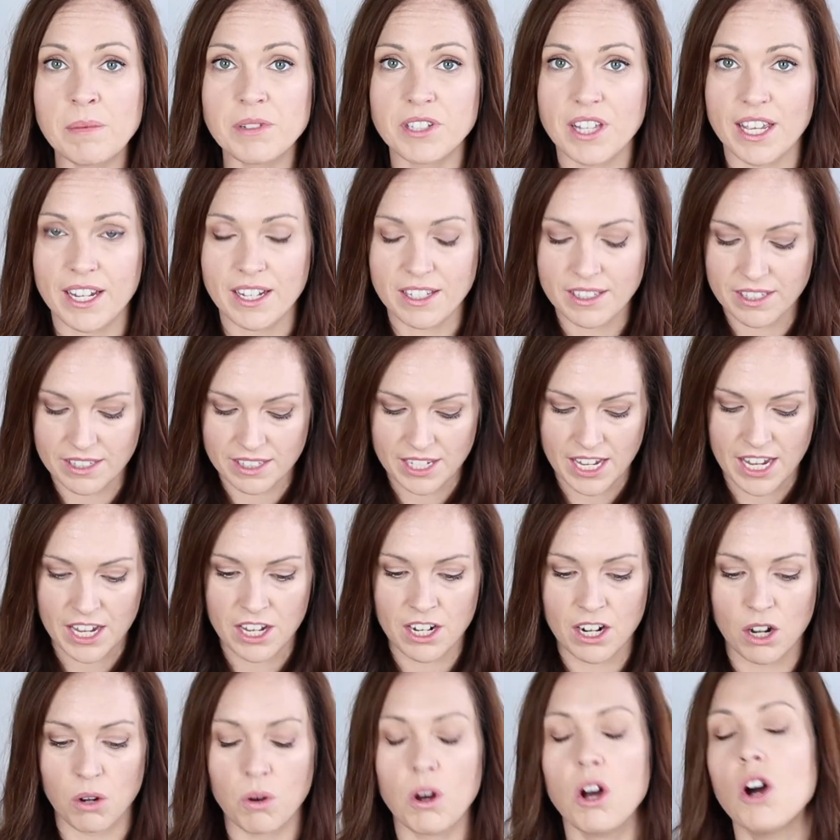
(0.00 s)
so they can see, you
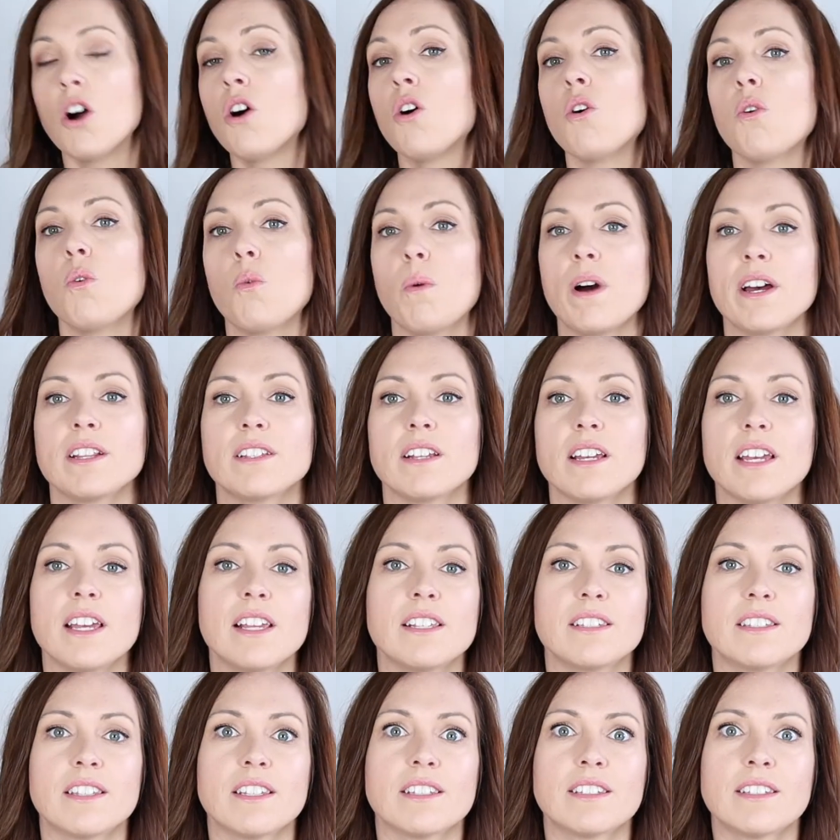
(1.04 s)
know, what is
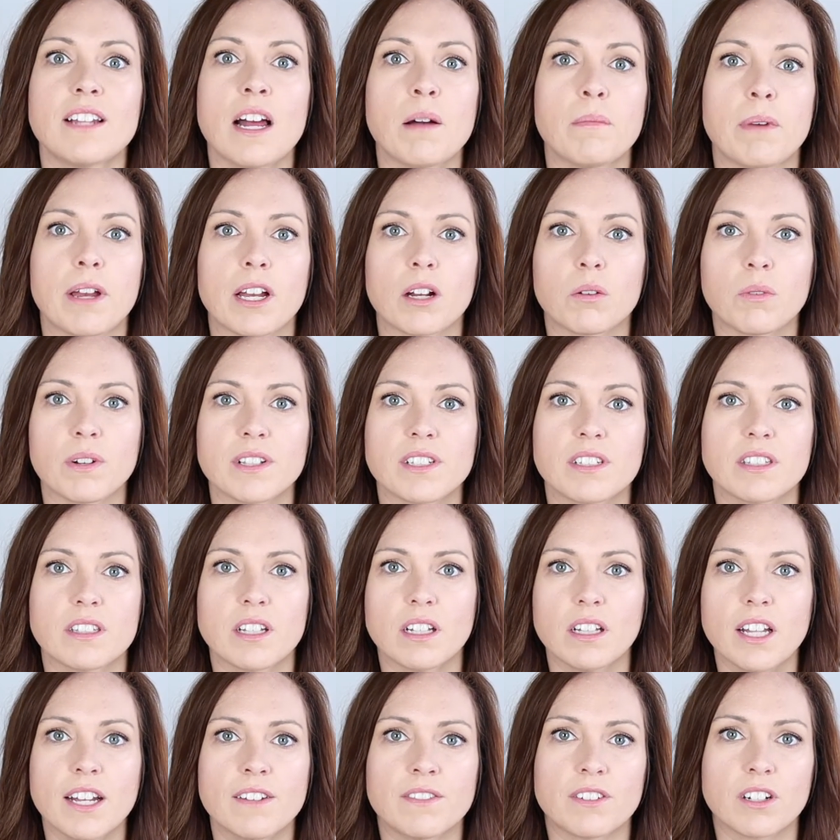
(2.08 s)
the stomach, what's the
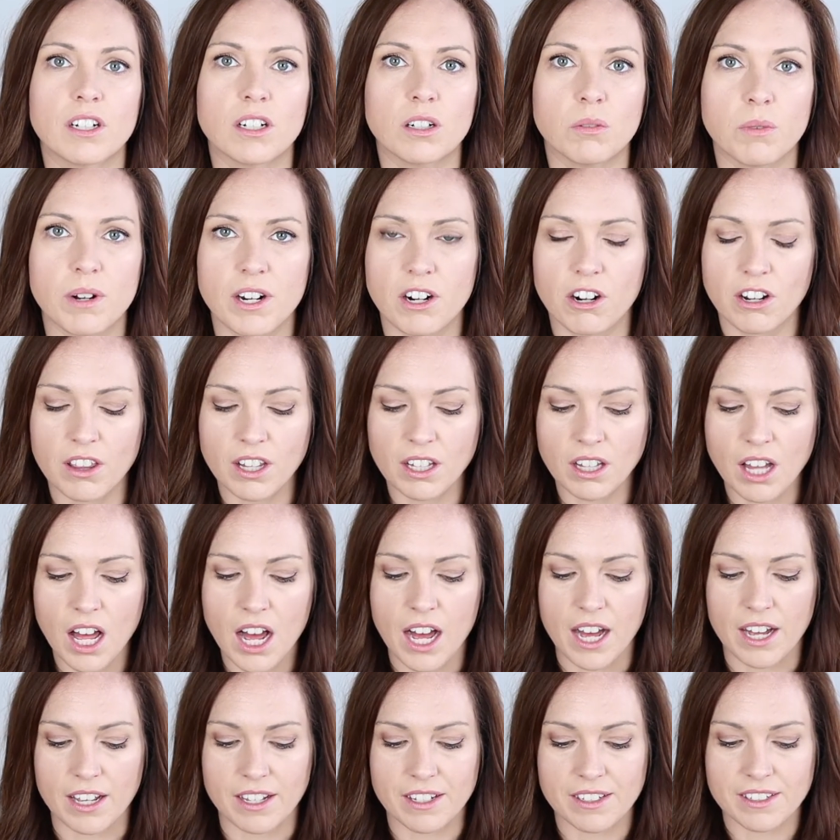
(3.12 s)
liver, what are the
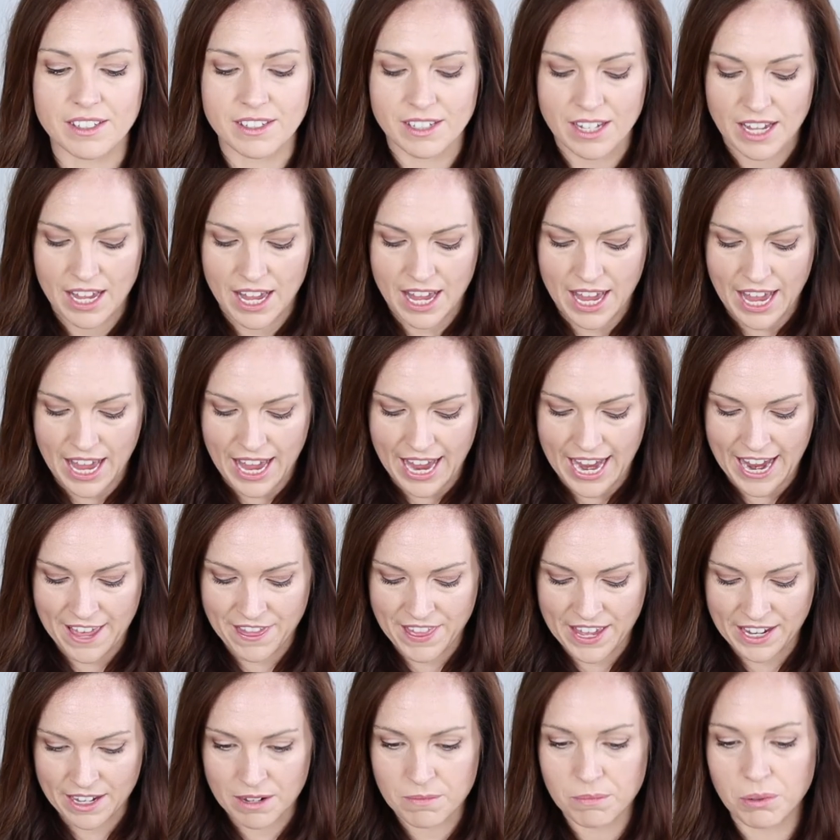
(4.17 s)
lungs, and
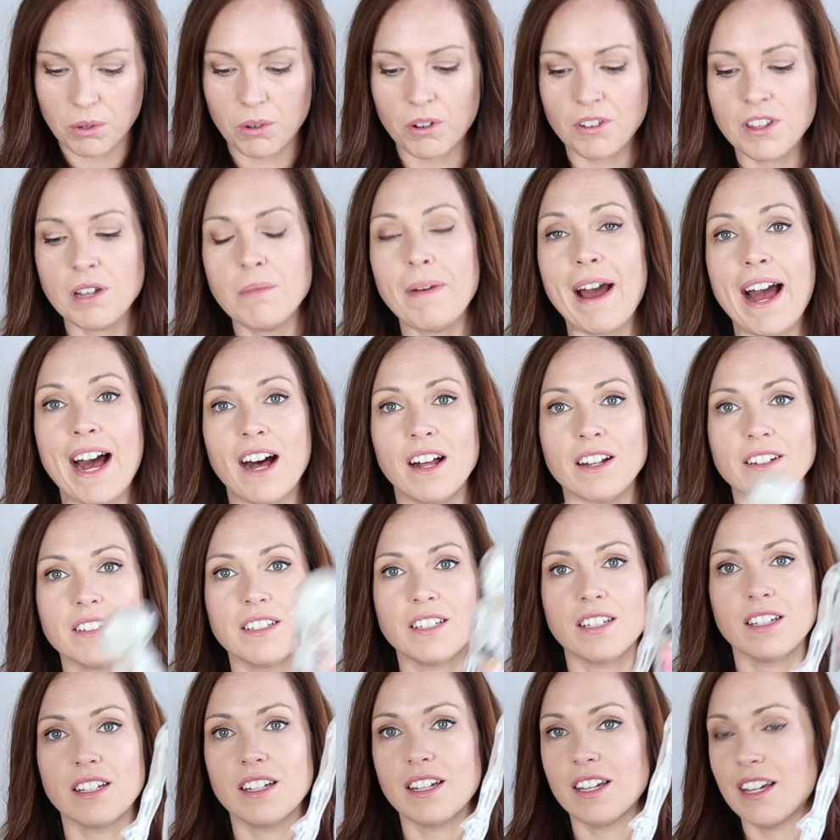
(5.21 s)
they can pull them out
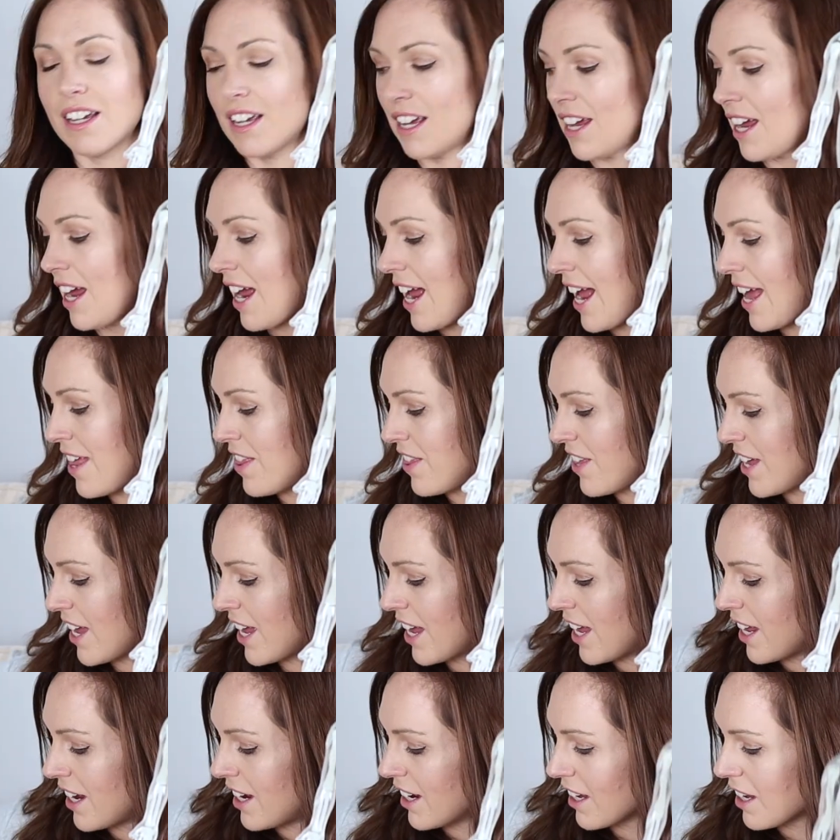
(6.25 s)
and
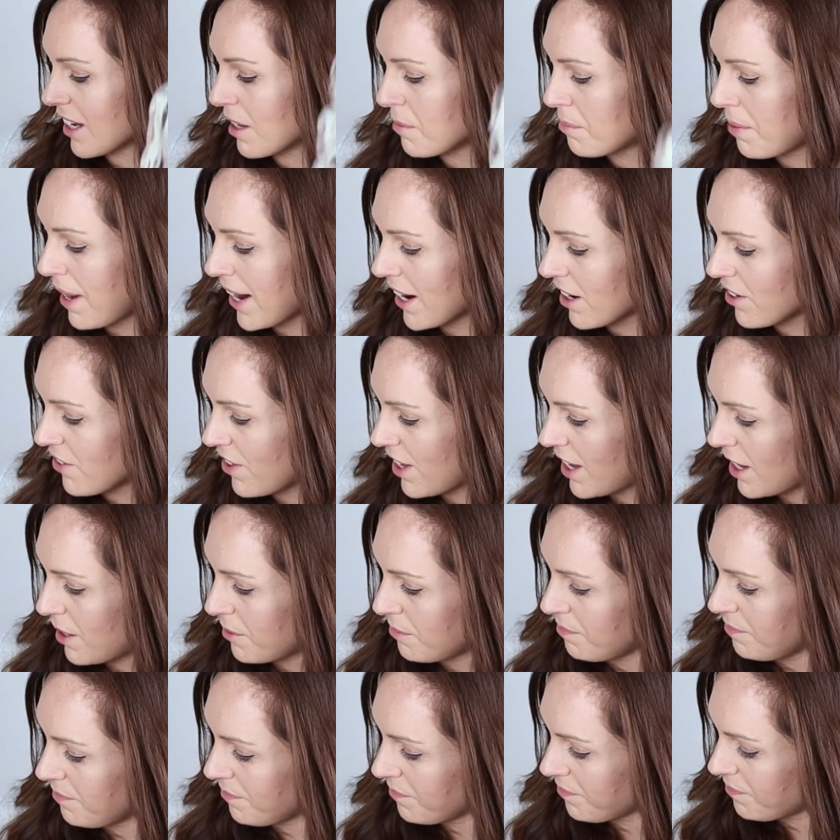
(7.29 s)
then compare them
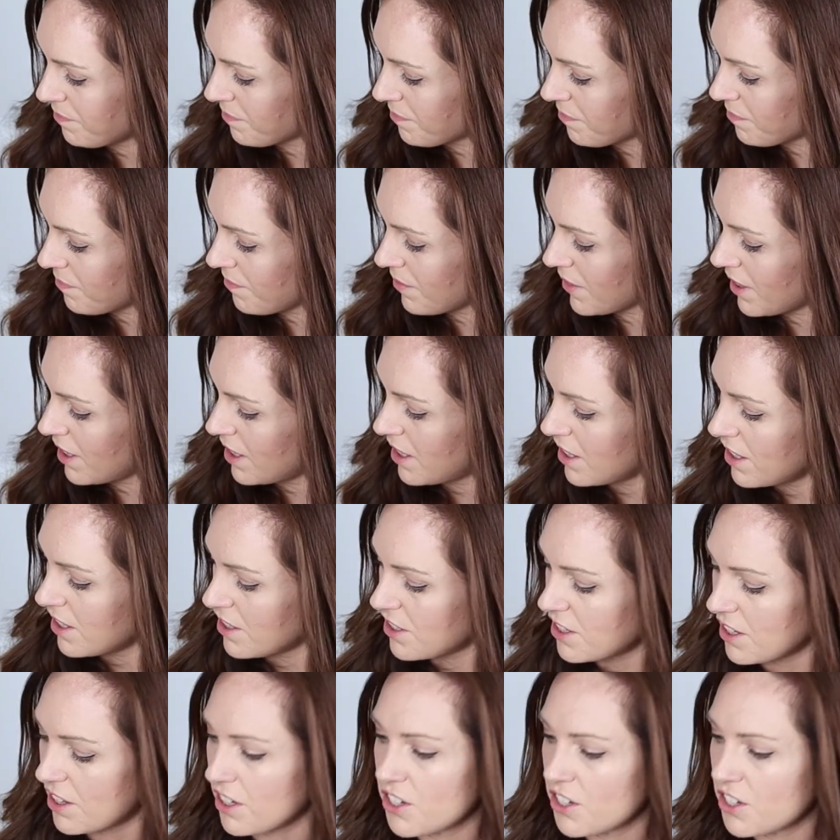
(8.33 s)
to the